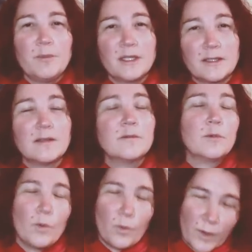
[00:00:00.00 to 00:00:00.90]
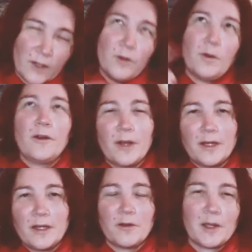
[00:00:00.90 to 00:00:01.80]
But when you are
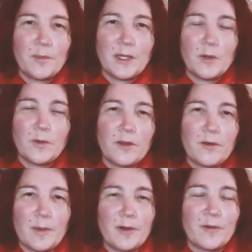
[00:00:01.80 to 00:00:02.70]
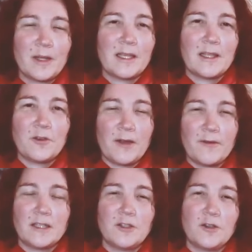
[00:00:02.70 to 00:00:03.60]
running your company, when you're up and running and you
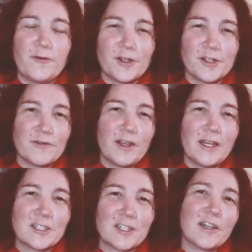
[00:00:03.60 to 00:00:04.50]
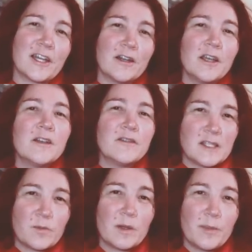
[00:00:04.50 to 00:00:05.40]
have had your first financial year,
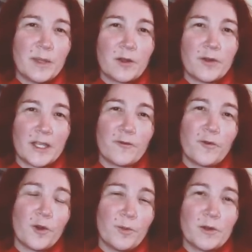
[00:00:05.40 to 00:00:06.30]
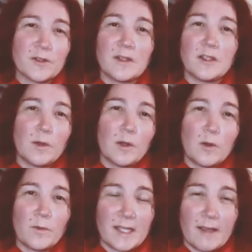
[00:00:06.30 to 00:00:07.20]
this will be correct for you, because then you will
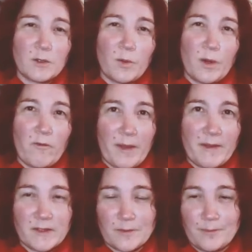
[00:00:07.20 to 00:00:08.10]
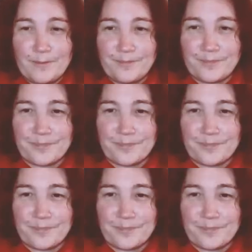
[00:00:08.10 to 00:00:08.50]
always have 12 months.